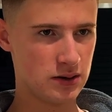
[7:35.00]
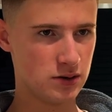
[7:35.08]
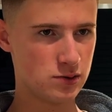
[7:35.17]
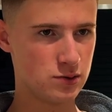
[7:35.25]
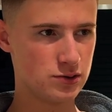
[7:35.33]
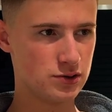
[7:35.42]

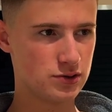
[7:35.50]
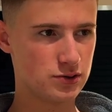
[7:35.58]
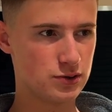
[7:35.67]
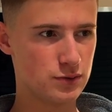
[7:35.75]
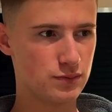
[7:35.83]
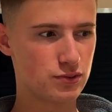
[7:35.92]
ordered
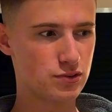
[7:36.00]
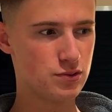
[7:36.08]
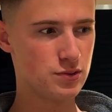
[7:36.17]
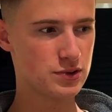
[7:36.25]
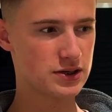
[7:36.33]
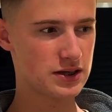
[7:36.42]
or
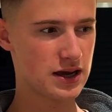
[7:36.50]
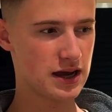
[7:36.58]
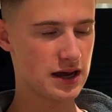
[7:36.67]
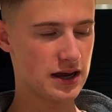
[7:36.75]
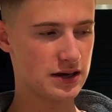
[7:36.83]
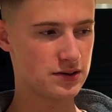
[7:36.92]
brought,
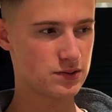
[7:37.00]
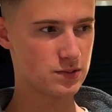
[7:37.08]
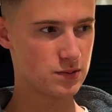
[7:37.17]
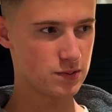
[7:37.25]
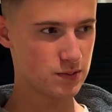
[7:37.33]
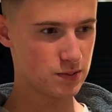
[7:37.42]
and
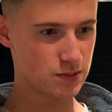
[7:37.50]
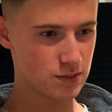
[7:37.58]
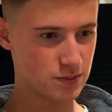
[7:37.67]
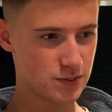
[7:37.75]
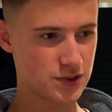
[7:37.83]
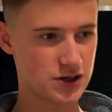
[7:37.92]

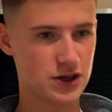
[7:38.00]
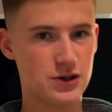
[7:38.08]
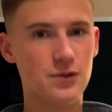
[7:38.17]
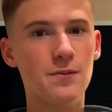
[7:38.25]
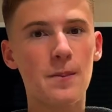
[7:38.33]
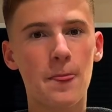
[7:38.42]

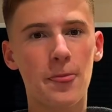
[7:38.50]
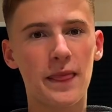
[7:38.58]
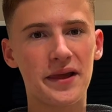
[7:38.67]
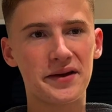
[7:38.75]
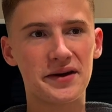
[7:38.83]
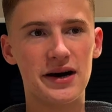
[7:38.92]
also
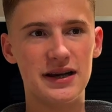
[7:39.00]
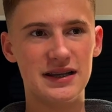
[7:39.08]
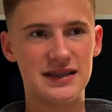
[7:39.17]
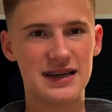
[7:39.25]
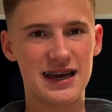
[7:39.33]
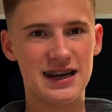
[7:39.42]
I
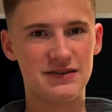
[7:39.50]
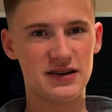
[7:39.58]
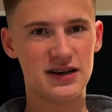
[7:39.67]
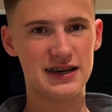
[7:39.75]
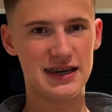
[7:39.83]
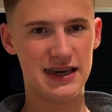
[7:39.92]
need to get another
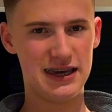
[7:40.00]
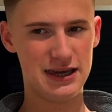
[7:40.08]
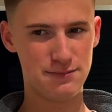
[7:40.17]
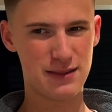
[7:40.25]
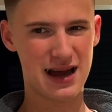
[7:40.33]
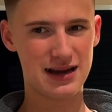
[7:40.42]

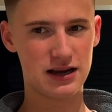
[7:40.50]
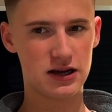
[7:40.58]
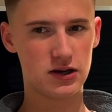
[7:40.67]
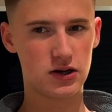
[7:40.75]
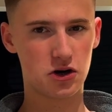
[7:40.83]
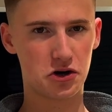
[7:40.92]
heat mat,
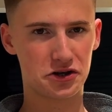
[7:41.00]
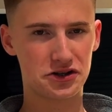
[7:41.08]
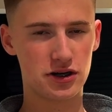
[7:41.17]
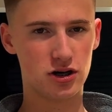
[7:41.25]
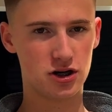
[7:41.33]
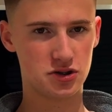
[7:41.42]
a
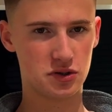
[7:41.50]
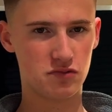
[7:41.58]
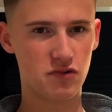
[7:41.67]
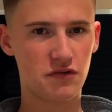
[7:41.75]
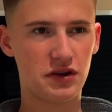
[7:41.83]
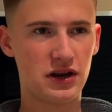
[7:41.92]
nice large one,
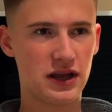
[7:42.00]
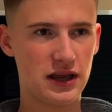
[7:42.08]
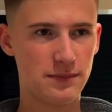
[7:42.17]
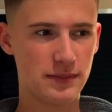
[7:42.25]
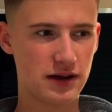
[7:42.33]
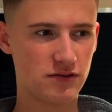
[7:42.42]
rather than a
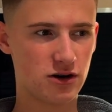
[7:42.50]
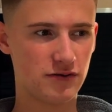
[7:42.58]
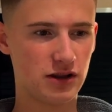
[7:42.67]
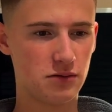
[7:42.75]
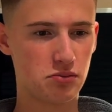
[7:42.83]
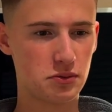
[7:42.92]
heat mat,
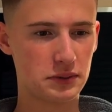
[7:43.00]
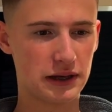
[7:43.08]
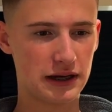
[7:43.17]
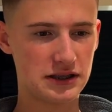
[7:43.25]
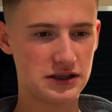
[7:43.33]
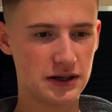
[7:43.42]
rather than a
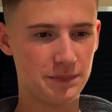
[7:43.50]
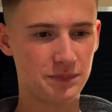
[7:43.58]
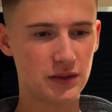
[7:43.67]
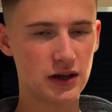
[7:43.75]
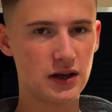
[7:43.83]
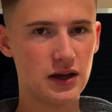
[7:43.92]
propagator.
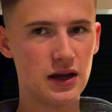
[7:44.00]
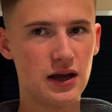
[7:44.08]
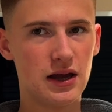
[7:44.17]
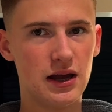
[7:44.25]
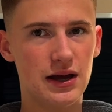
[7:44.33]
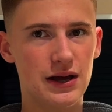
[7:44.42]

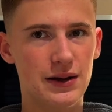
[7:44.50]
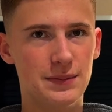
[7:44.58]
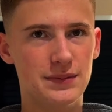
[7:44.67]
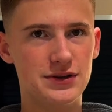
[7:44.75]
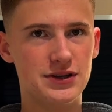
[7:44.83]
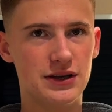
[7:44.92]

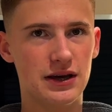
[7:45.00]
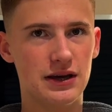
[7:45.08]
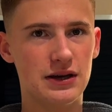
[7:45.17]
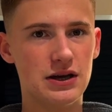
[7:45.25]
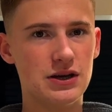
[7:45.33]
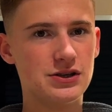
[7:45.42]
So yeah,
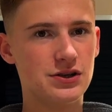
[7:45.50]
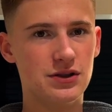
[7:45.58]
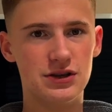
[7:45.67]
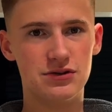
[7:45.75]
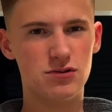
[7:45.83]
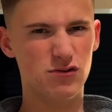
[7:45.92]
so
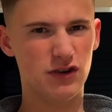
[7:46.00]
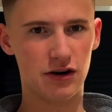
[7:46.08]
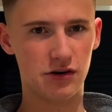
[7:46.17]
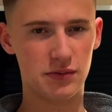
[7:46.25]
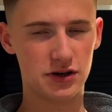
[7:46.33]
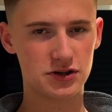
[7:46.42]
these are all
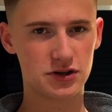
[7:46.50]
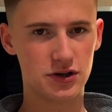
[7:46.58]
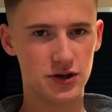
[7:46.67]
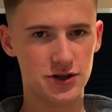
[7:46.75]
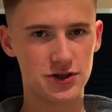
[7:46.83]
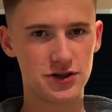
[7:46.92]
very much
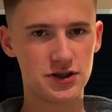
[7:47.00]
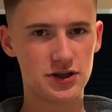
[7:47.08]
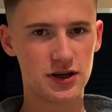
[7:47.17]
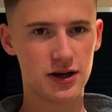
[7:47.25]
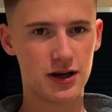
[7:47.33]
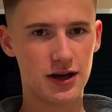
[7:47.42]

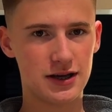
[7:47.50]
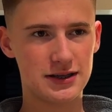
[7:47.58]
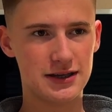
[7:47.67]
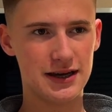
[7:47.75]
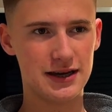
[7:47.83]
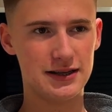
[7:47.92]
costs.
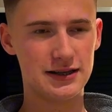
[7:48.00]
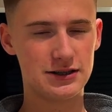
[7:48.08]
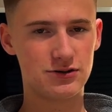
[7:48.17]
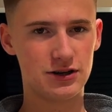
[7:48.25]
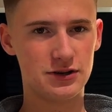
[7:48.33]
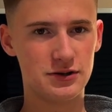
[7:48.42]
So yeah, let's
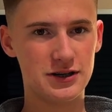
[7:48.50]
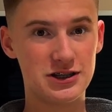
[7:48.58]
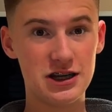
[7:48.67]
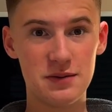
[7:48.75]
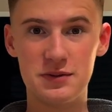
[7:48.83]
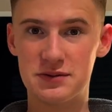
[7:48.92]
try to do it as
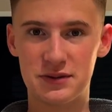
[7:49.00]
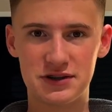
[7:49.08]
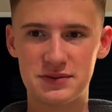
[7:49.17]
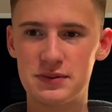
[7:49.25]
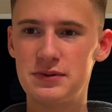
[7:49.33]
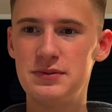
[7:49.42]
cheap as
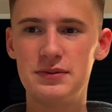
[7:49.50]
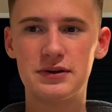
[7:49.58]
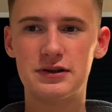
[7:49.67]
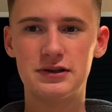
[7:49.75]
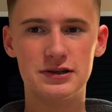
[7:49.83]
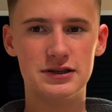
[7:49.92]
possible,
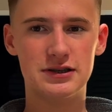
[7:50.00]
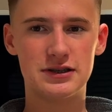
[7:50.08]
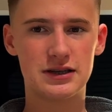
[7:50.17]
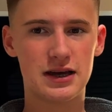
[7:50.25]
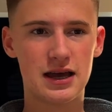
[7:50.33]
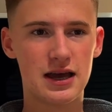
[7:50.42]
because